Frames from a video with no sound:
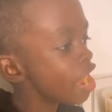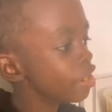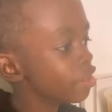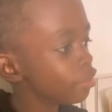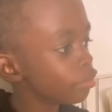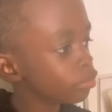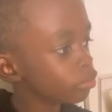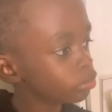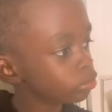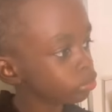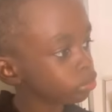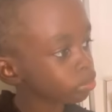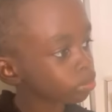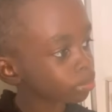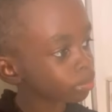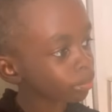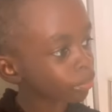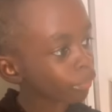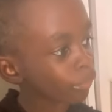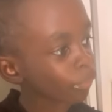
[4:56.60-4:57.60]

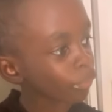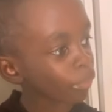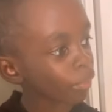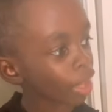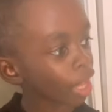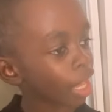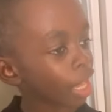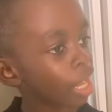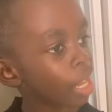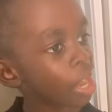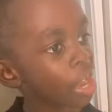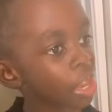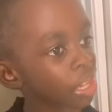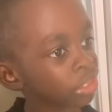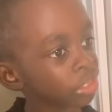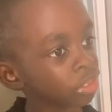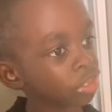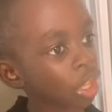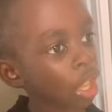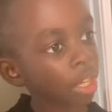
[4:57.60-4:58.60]
Hey, is
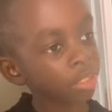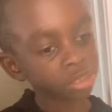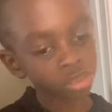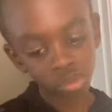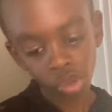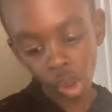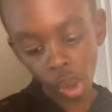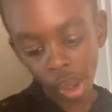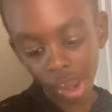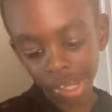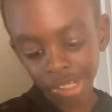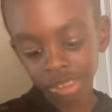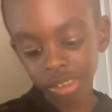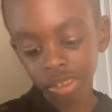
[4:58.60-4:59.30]
it Manny approved?